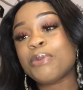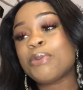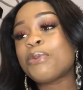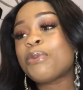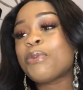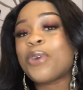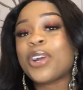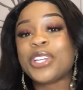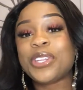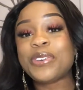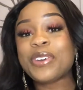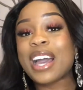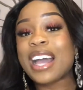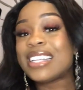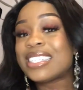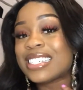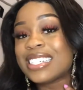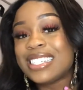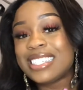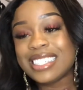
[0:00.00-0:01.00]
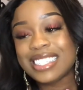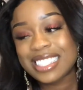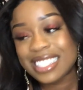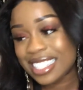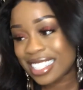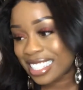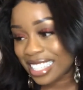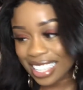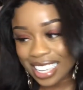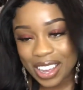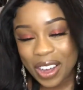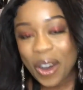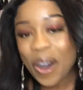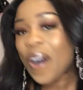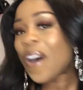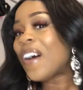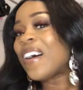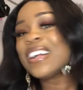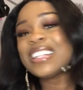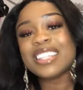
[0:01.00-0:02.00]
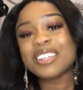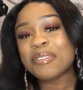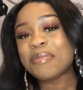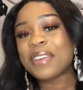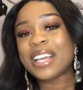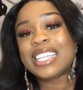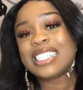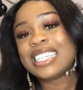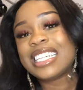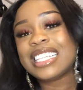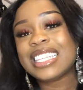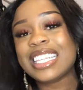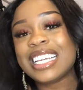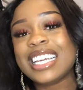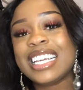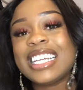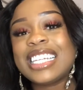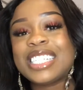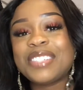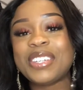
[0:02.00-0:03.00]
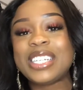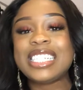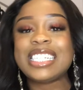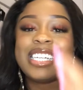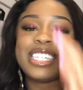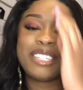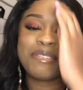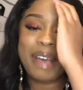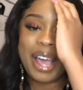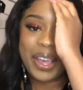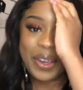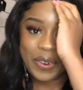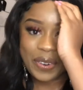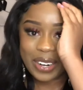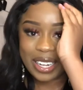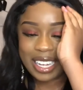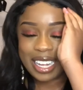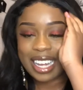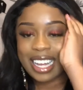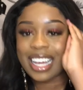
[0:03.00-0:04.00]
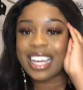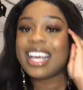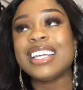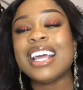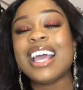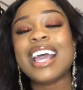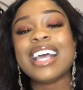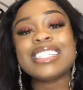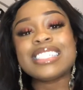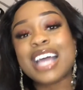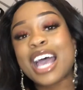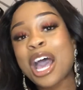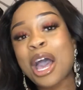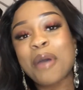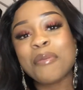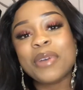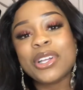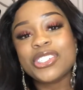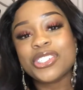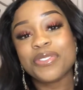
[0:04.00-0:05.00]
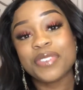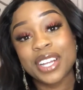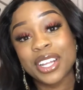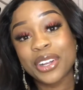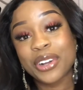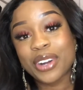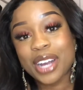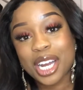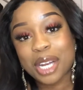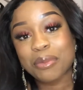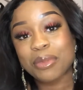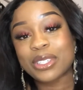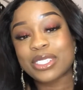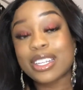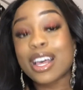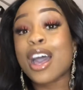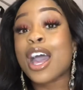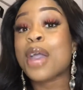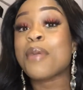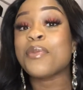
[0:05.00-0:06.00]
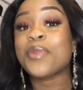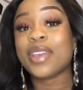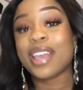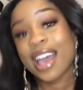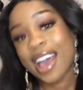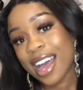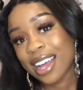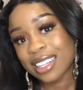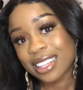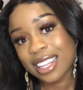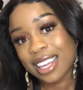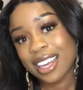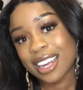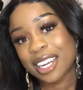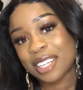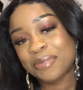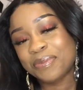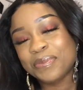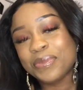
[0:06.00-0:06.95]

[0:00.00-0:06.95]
where you guys can see all the amazing things we did in Mallorca and how much of an incredible time we had there.